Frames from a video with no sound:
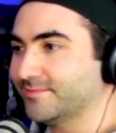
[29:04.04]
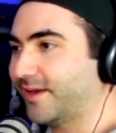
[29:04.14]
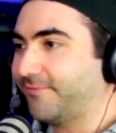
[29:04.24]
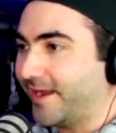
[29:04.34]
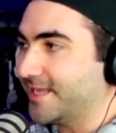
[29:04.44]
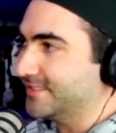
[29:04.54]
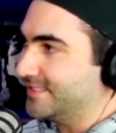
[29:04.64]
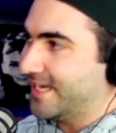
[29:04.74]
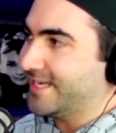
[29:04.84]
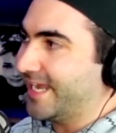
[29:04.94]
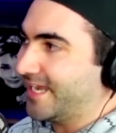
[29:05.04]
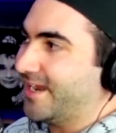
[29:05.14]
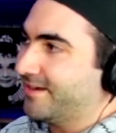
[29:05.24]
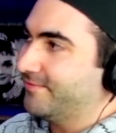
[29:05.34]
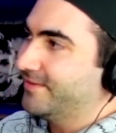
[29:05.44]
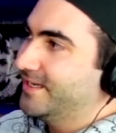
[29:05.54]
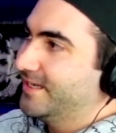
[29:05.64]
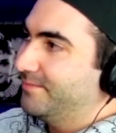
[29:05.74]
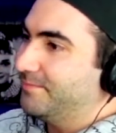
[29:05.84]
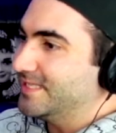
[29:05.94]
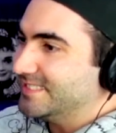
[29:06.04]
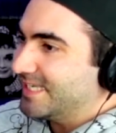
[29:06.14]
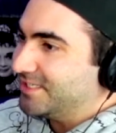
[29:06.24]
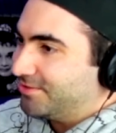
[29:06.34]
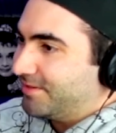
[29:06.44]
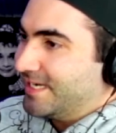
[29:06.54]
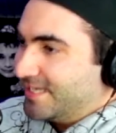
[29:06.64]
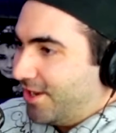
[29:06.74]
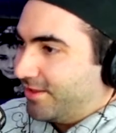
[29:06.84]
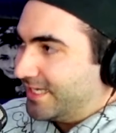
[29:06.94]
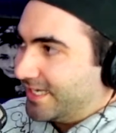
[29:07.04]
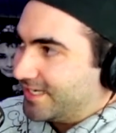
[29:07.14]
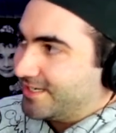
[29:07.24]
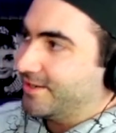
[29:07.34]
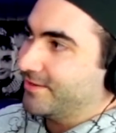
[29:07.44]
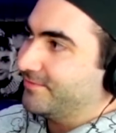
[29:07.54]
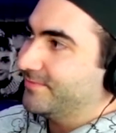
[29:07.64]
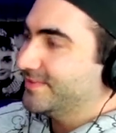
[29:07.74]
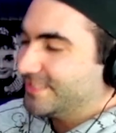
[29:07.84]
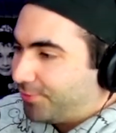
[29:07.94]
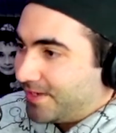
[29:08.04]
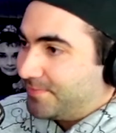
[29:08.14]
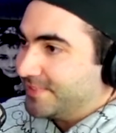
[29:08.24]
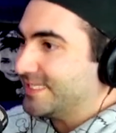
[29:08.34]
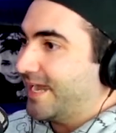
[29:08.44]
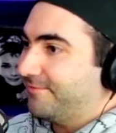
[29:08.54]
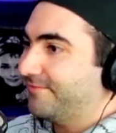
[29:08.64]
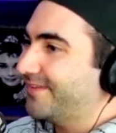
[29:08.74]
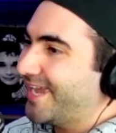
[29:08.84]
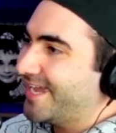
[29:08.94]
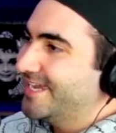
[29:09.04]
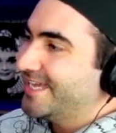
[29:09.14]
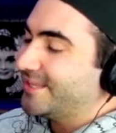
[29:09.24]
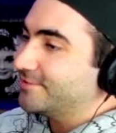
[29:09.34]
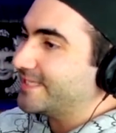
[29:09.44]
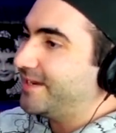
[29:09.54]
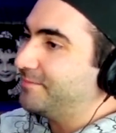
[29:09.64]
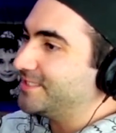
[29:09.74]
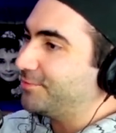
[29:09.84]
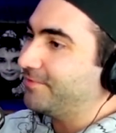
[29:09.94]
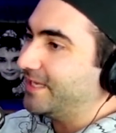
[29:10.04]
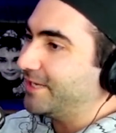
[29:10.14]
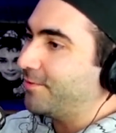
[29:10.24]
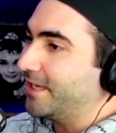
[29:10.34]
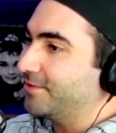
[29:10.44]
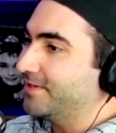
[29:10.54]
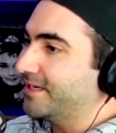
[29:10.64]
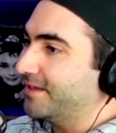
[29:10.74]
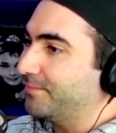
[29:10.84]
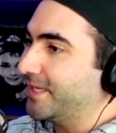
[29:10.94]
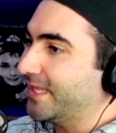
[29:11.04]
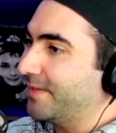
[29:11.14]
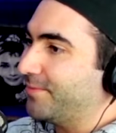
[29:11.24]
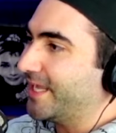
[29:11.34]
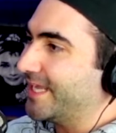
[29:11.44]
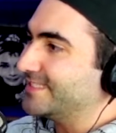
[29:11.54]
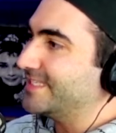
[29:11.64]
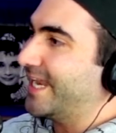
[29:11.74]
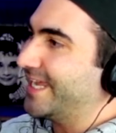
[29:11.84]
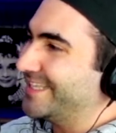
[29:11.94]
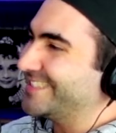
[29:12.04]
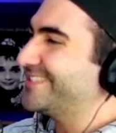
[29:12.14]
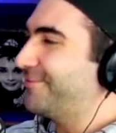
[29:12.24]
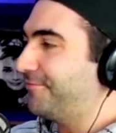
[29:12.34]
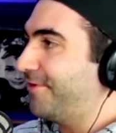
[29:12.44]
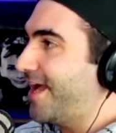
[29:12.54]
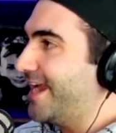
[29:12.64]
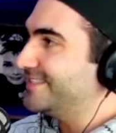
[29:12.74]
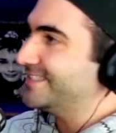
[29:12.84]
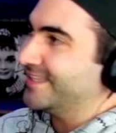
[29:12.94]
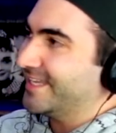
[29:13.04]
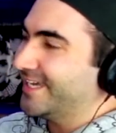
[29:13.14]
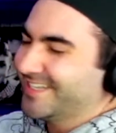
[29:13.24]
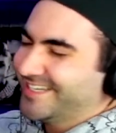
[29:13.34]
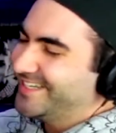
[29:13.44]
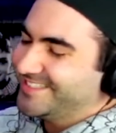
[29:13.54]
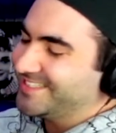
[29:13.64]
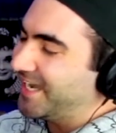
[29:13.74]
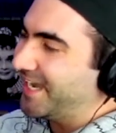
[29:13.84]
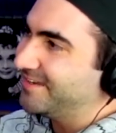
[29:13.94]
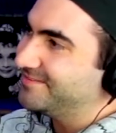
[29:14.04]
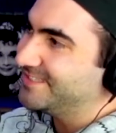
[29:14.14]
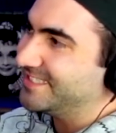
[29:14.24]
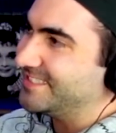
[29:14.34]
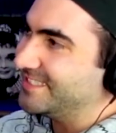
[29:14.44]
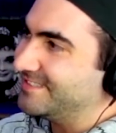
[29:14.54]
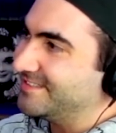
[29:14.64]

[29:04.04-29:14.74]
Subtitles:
Frankenstein, that kind of mid-century gothic kind of creepy stuff. Those elements are really quite good in it, but then when it gets to like the frights and the just isn't.